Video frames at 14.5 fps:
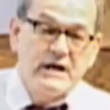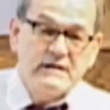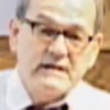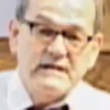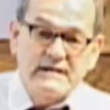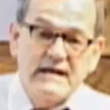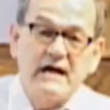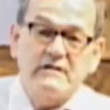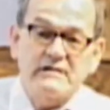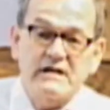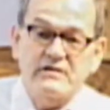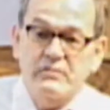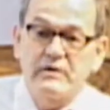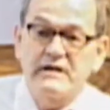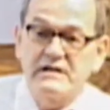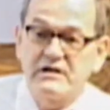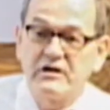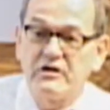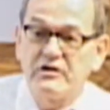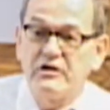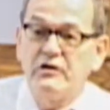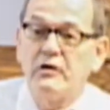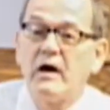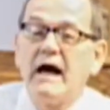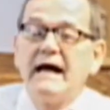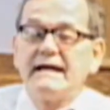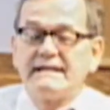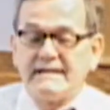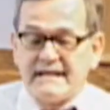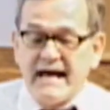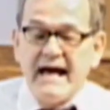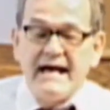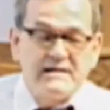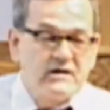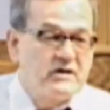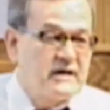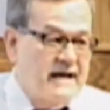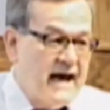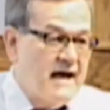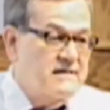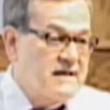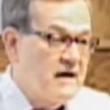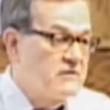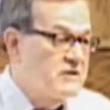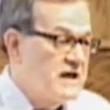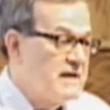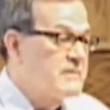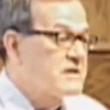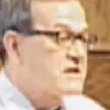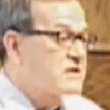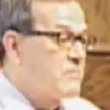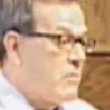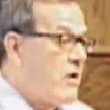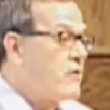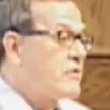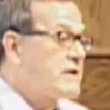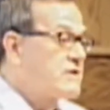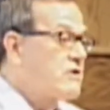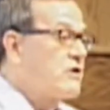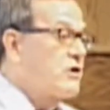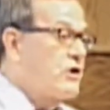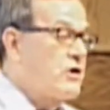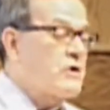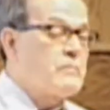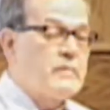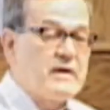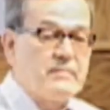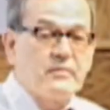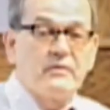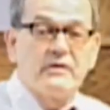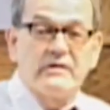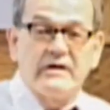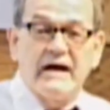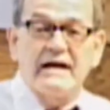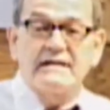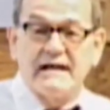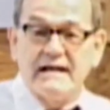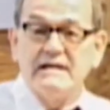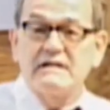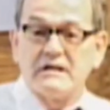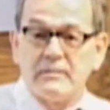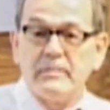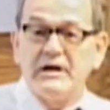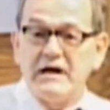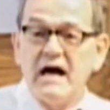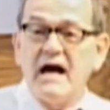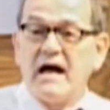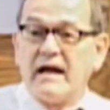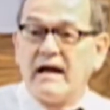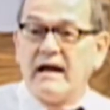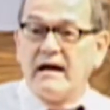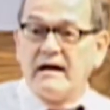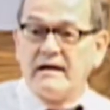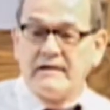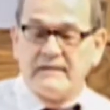Jesus tells us what he's going to do. Today he's going to cast out demons. Tomorrow he's going to cure people. And the next day he's going to be done.